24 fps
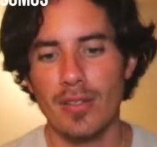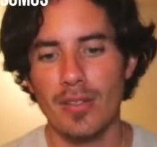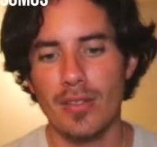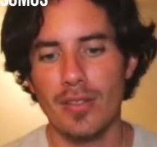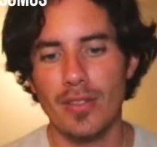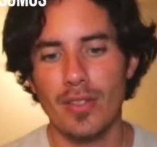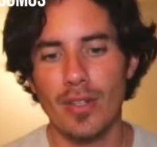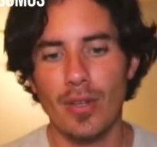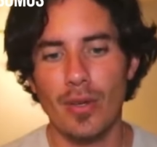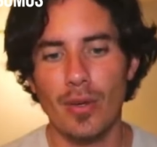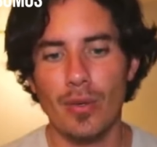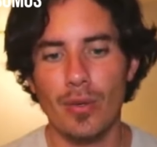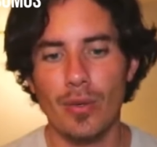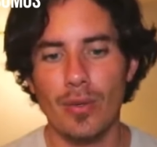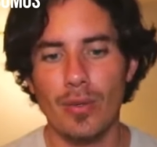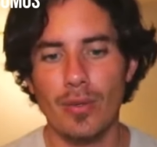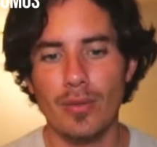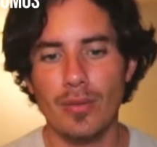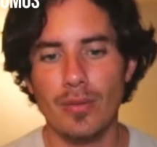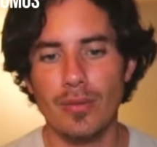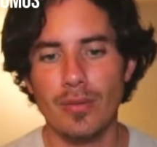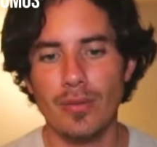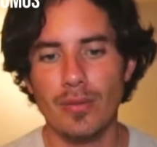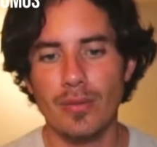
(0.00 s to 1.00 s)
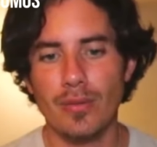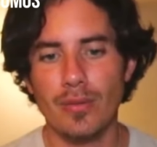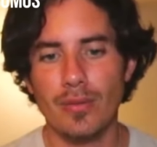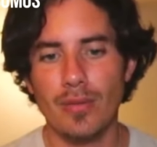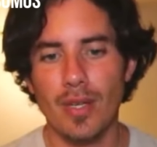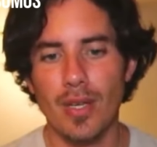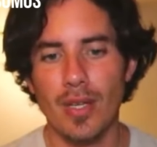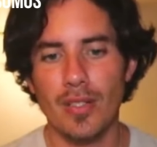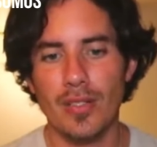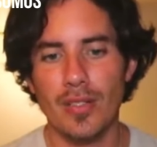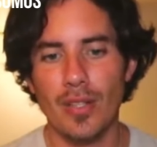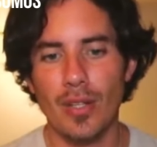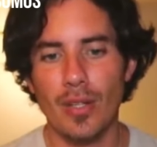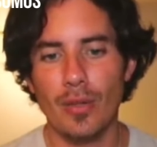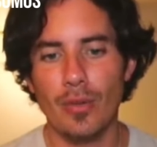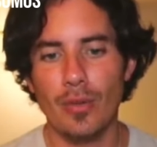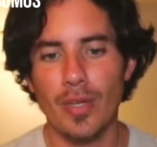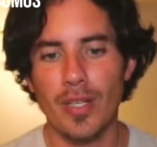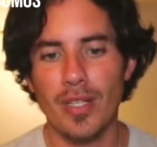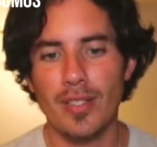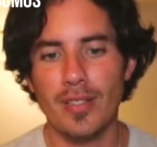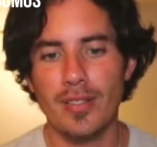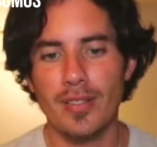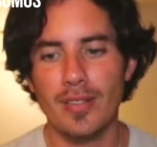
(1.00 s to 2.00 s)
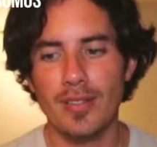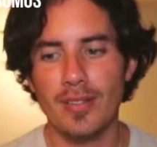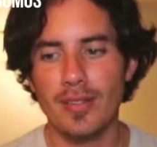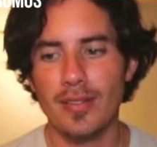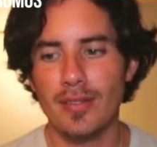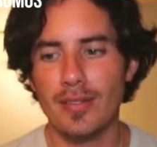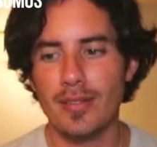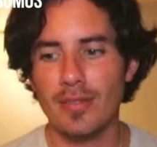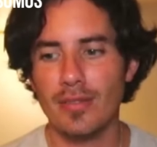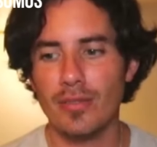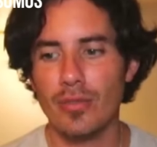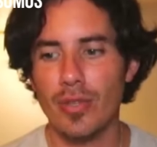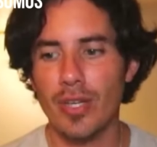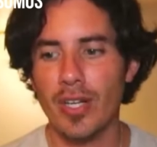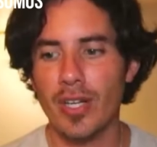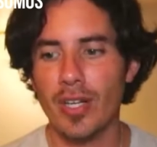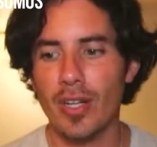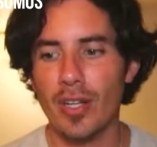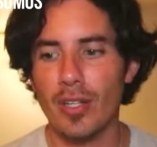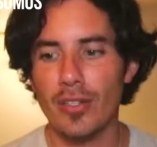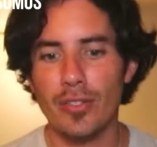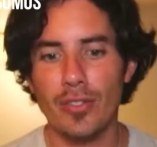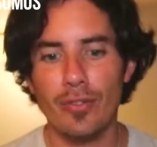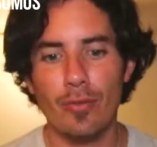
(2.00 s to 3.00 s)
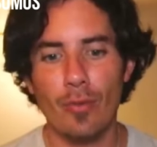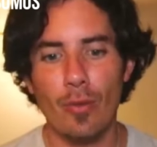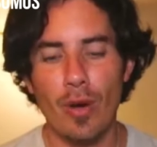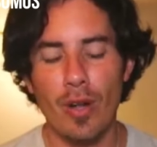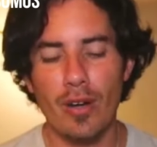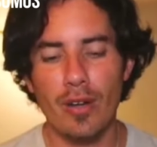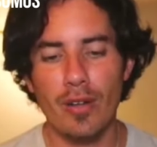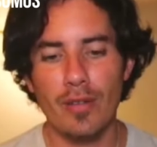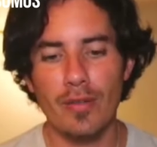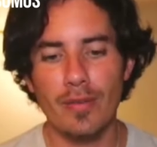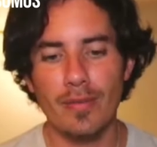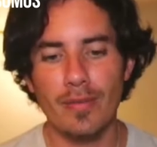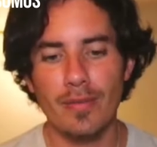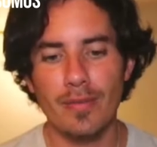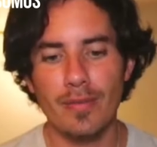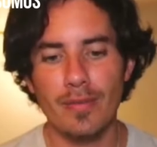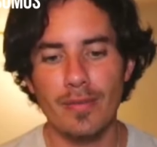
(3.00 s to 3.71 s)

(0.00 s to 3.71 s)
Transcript: So, as always, drink a lot of water.